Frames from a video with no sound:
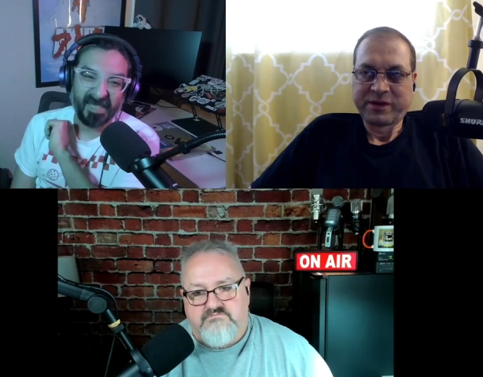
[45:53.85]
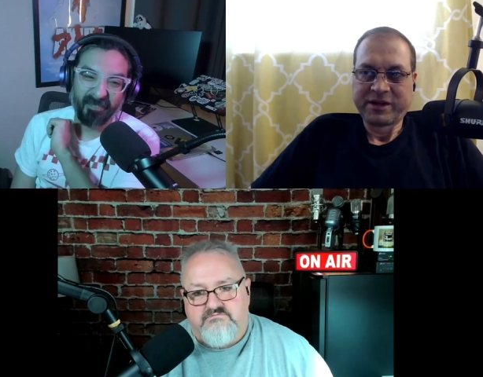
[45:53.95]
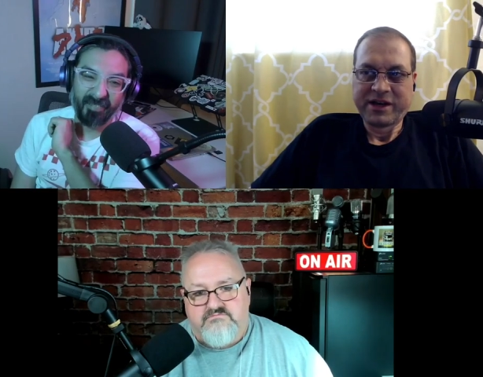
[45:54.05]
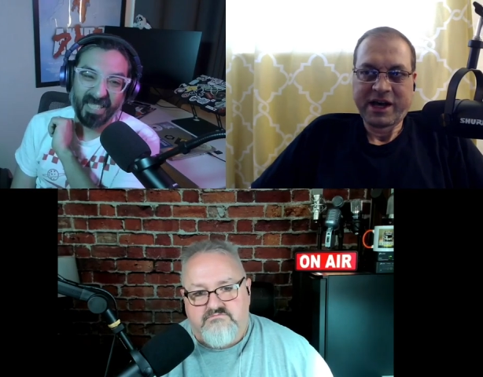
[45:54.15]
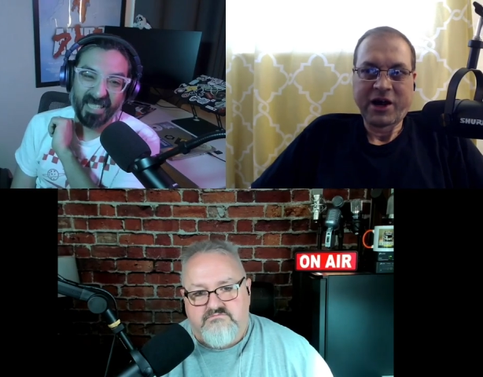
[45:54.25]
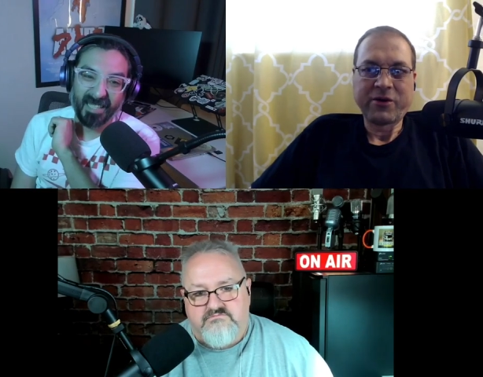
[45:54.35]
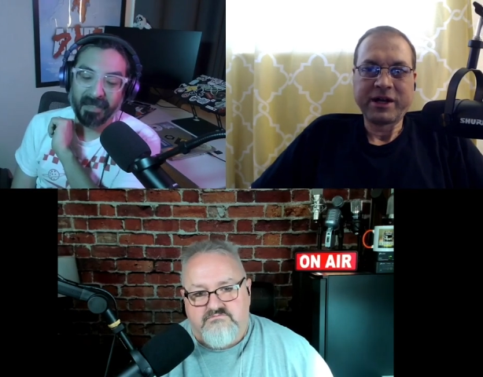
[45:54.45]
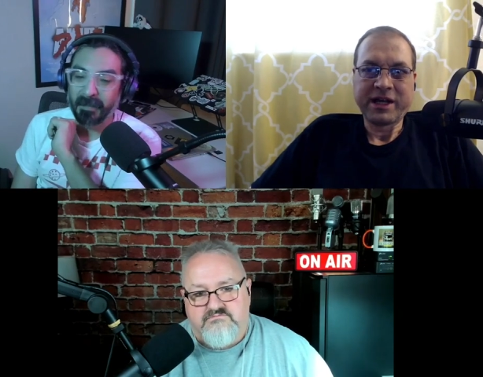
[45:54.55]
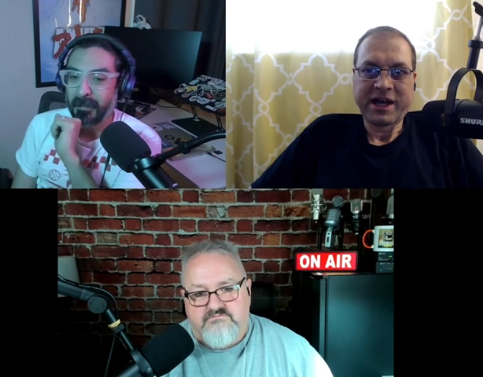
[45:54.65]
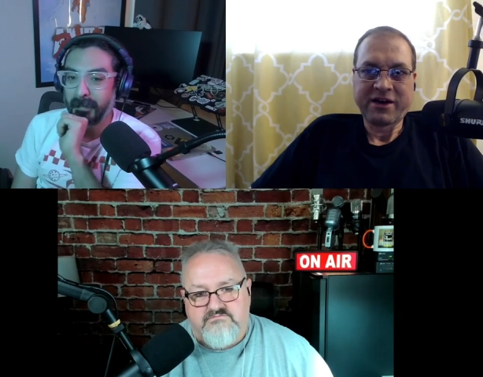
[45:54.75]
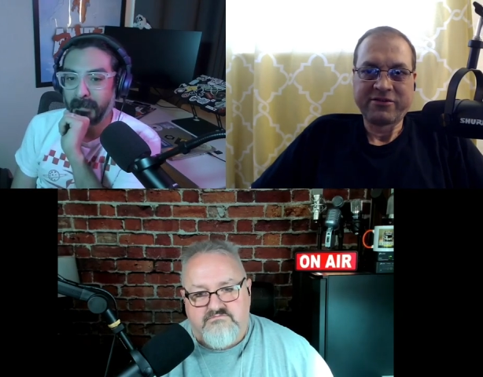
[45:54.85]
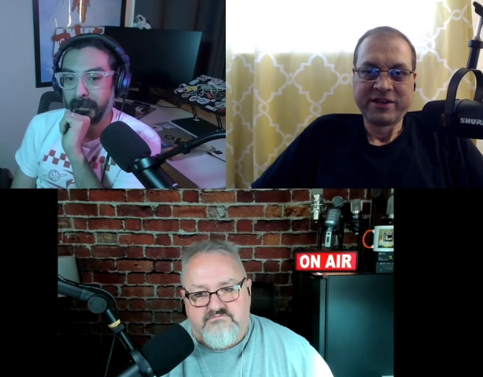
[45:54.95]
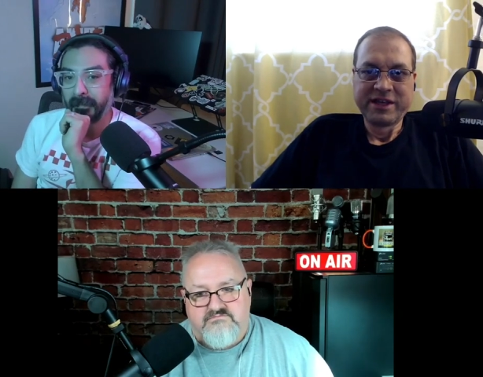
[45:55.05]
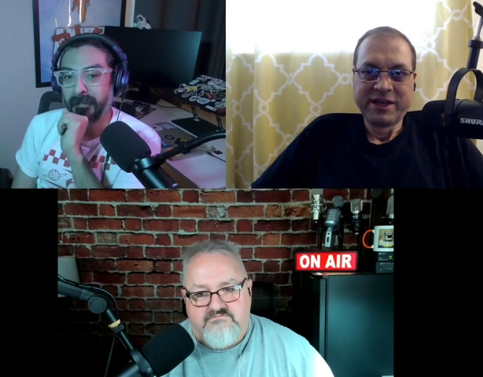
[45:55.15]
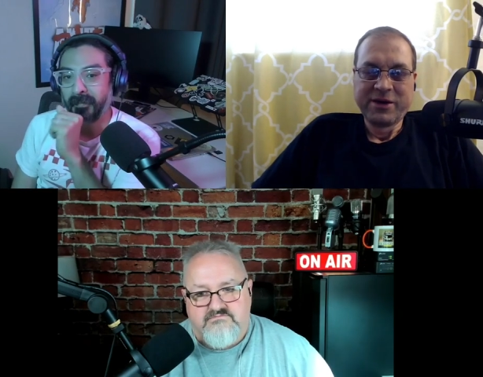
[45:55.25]
Speaker 1: That's but I already have
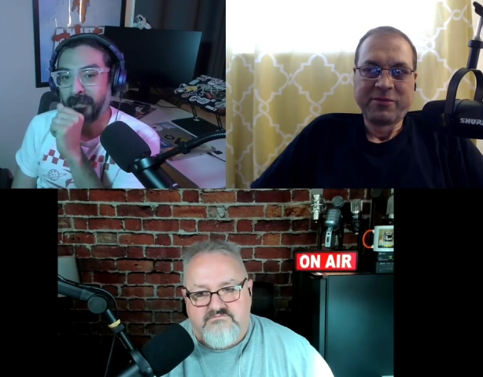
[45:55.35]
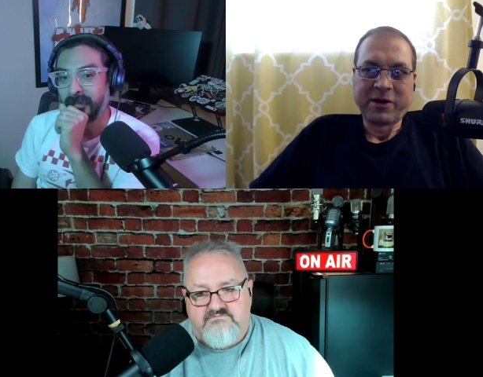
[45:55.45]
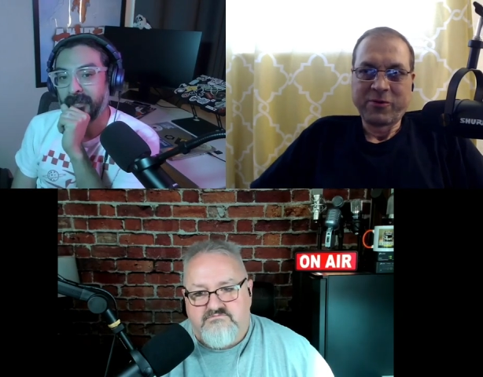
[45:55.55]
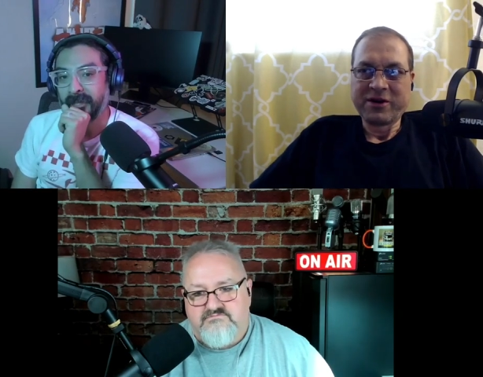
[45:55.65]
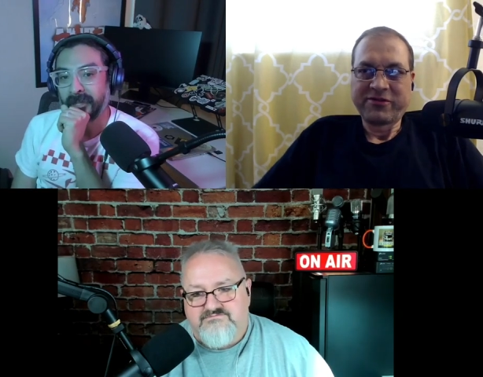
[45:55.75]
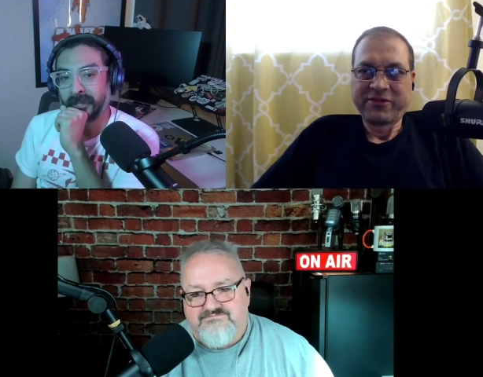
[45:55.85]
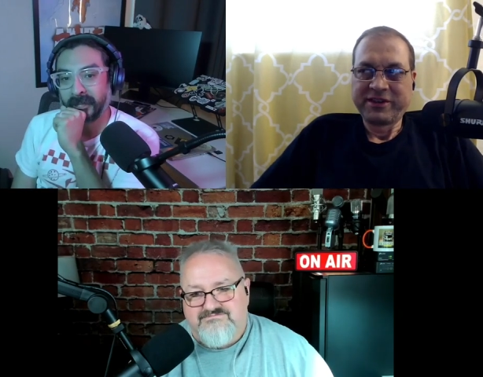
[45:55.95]
my wife.